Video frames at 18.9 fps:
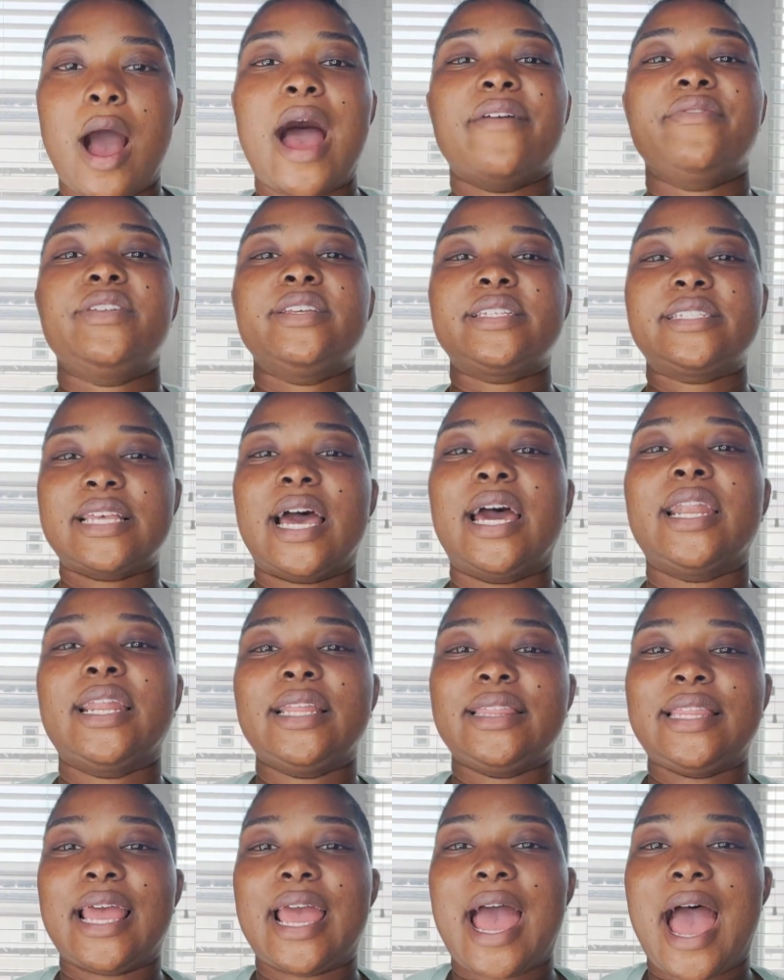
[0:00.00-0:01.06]
I've
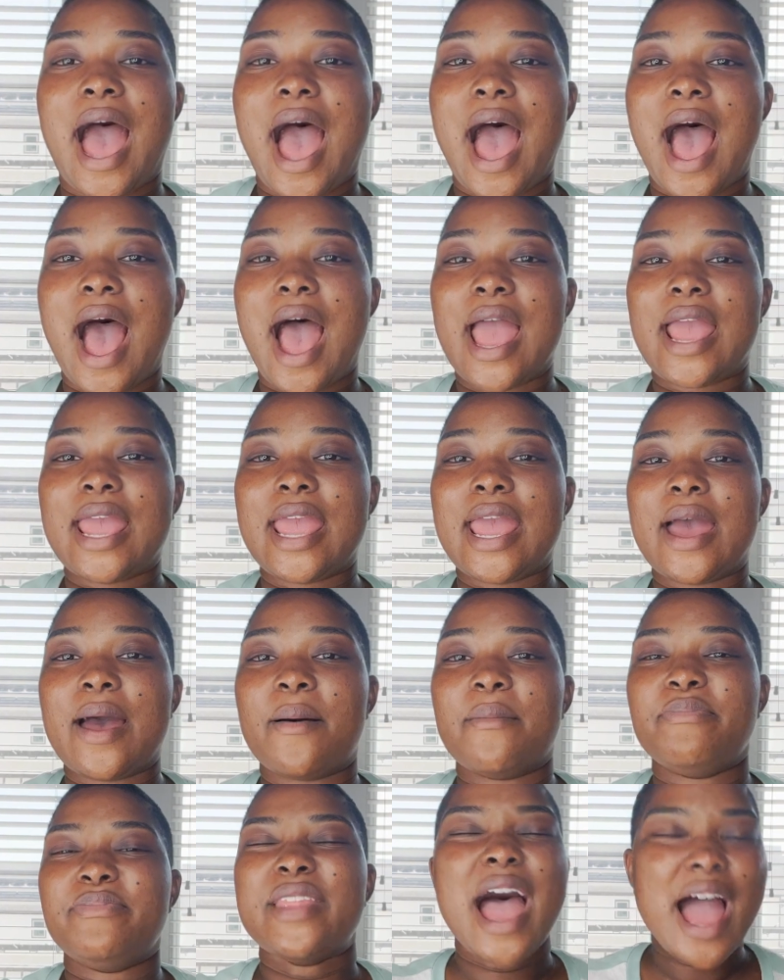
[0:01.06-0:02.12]
decided that I
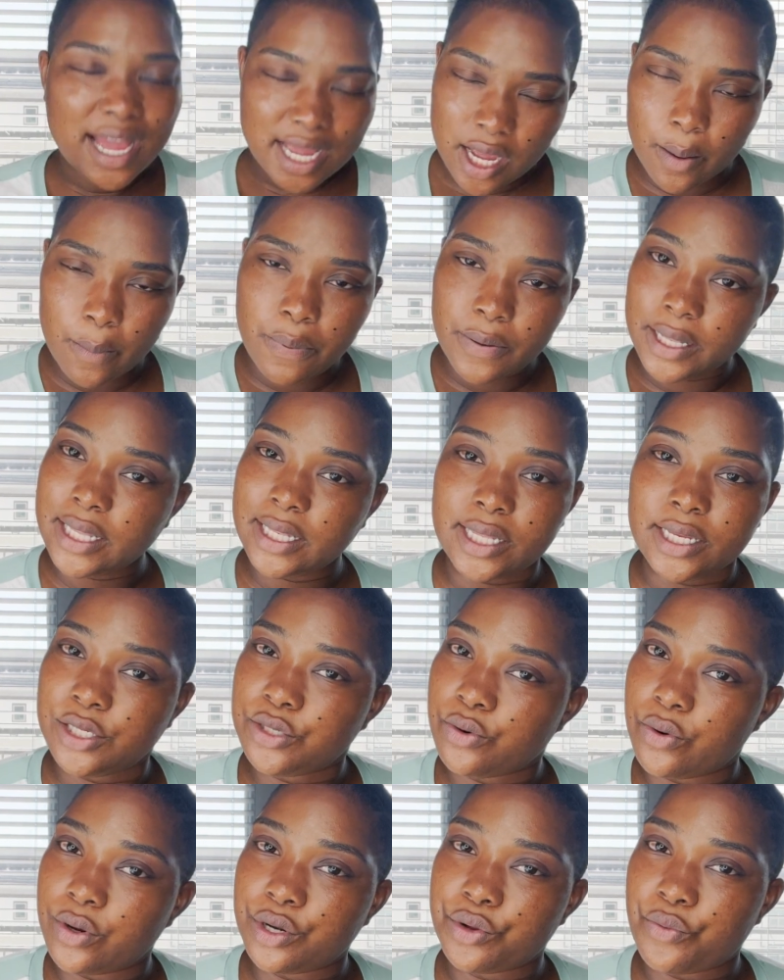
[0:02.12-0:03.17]
am not completely
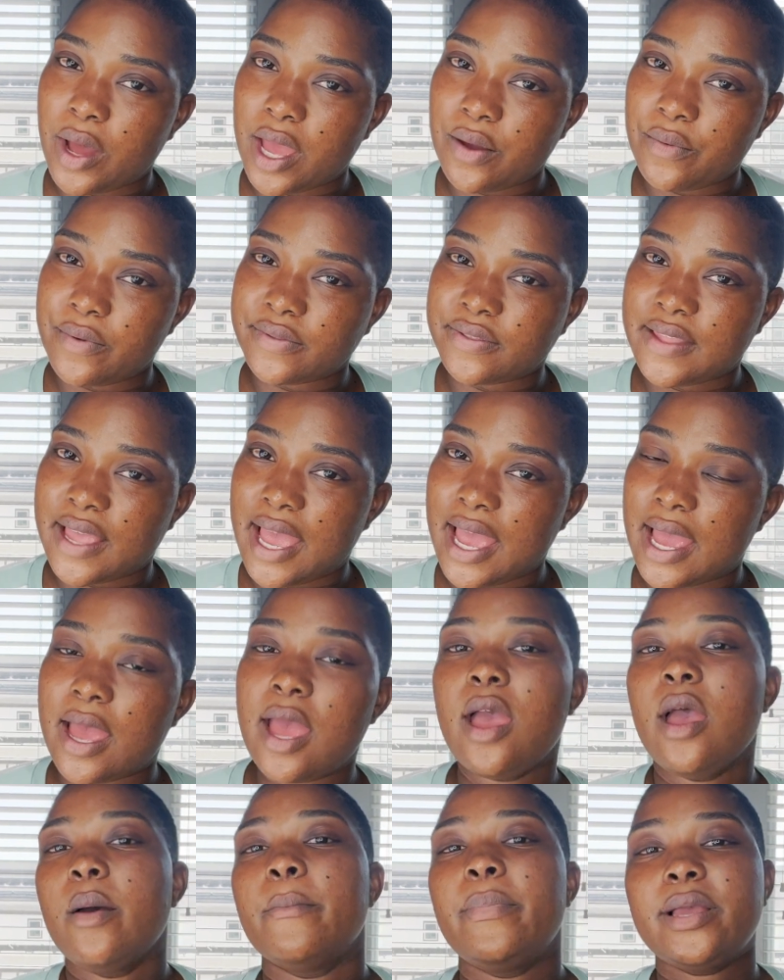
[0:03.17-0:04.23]
doing away with that
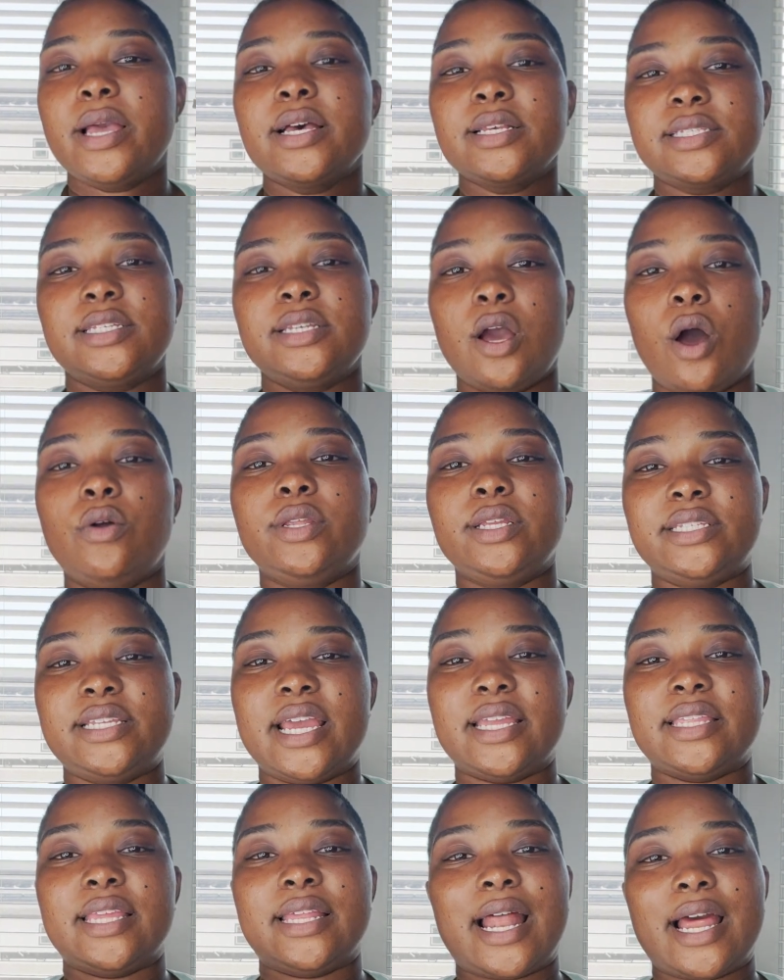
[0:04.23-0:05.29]
because the only
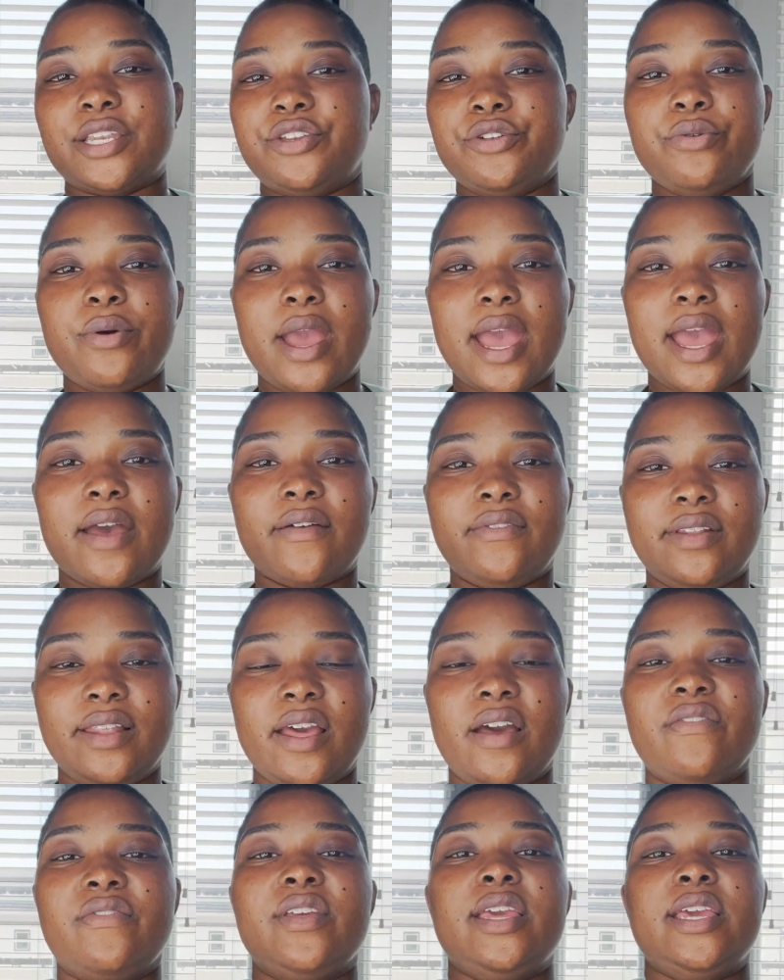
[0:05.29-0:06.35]
debt that I do have
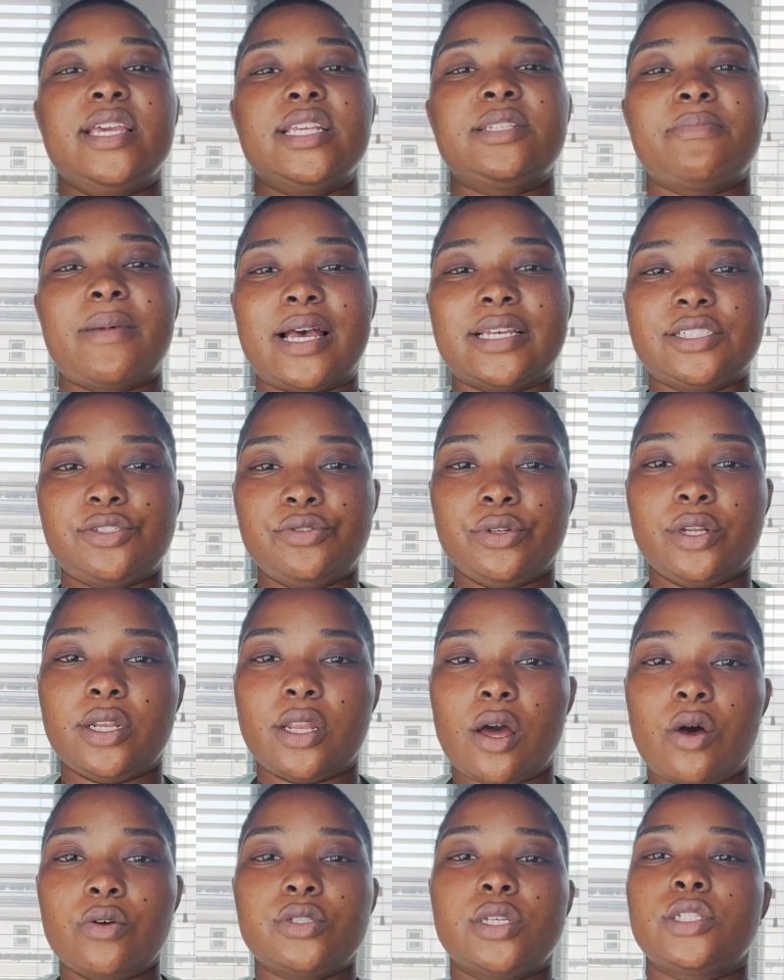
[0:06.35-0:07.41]
left is my student
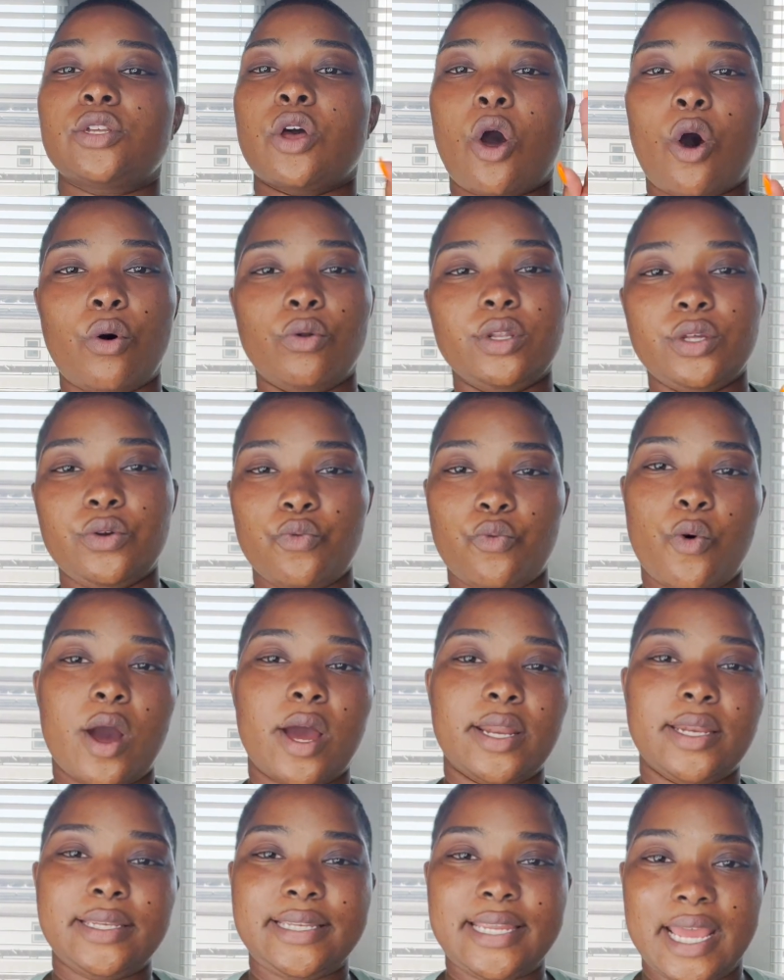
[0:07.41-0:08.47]
loans. It's only
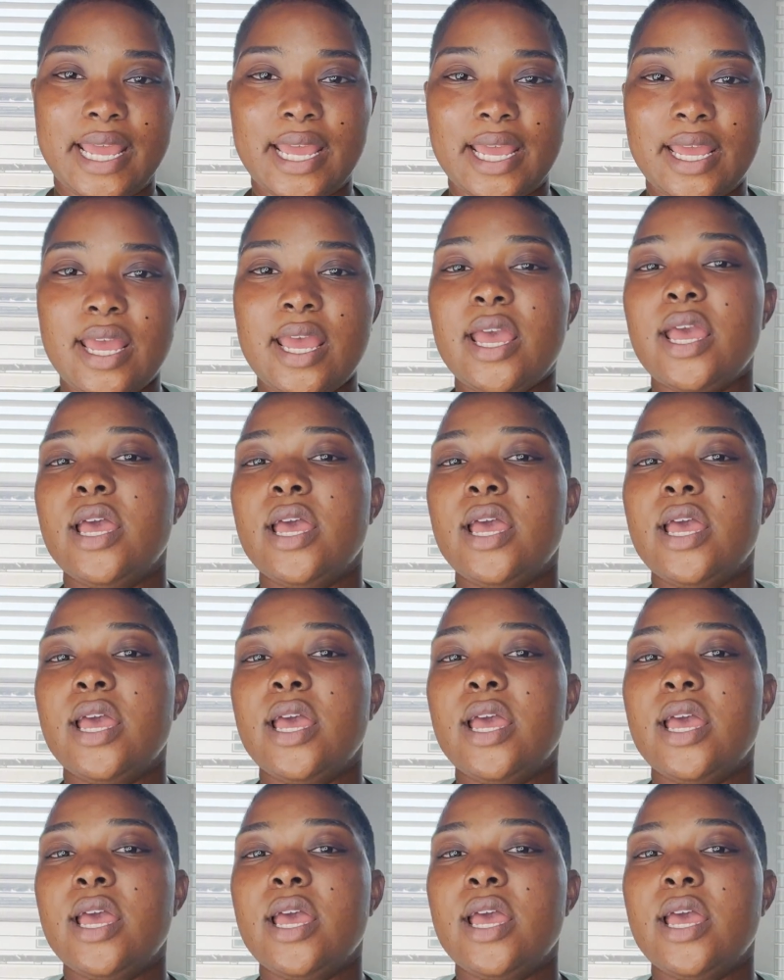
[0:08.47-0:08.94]
one debt.